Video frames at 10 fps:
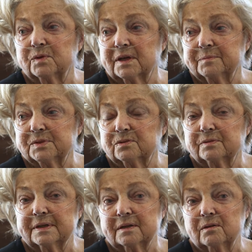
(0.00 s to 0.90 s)
in what I'm
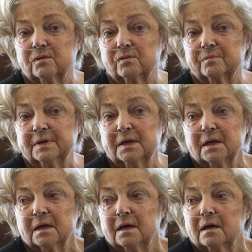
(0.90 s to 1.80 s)
doing at home. We're
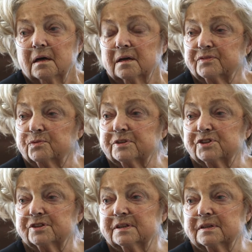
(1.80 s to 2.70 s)
hoping that you get
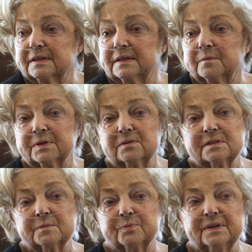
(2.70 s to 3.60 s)
well. Unfortunately,
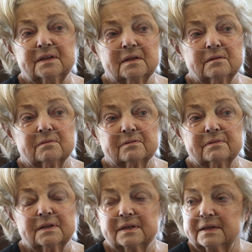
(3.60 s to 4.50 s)
because the breathing
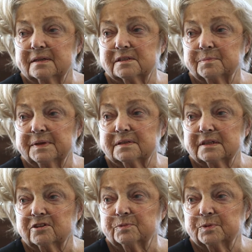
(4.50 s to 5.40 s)
really gets to be a
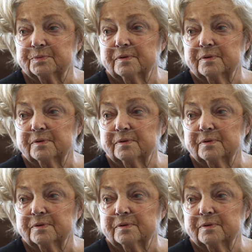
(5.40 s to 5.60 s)
terrible